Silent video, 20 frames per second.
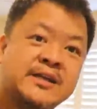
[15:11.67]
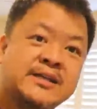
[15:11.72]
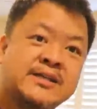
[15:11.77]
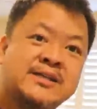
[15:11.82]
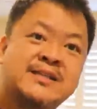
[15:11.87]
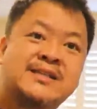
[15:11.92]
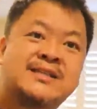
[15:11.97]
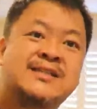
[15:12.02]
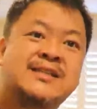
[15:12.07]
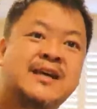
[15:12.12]

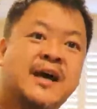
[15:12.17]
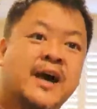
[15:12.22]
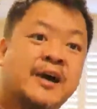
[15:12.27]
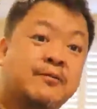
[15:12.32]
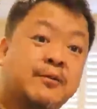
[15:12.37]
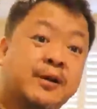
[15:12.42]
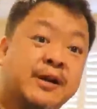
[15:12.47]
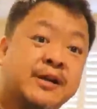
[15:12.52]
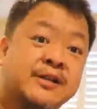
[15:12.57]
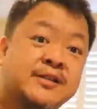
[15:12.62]

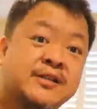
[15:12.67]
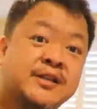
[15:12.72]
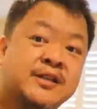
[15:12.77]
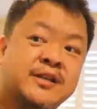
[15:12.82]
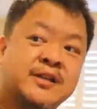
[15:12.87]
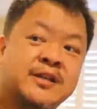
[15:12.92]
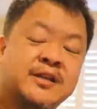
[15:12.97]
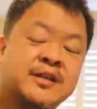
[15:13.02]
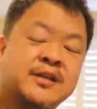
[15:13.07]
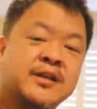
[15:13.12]
sideways.
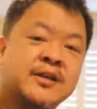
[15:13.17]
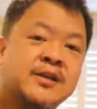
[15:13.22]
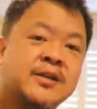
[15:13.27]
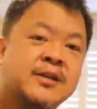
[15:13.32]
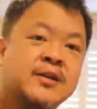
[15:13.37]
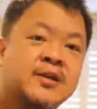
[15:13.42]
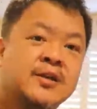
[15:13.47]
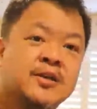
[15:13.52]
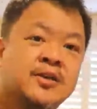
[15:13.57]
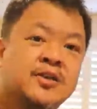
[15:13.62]

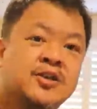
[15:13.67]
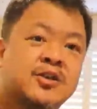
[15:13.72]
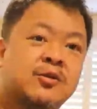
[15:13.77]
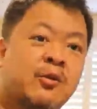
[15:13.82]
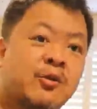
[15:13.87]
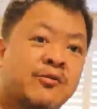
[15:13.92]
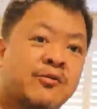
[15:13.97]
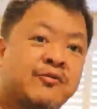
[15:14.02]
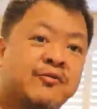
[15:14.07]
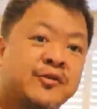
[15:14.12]
So
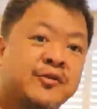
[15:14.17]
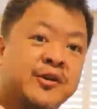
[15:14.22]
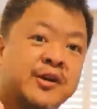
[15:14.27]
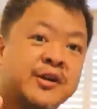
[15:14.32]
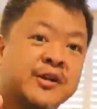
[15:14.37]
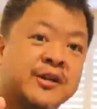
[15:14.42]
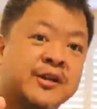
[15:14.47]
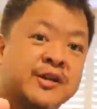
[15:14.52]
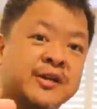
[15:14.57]
our foot,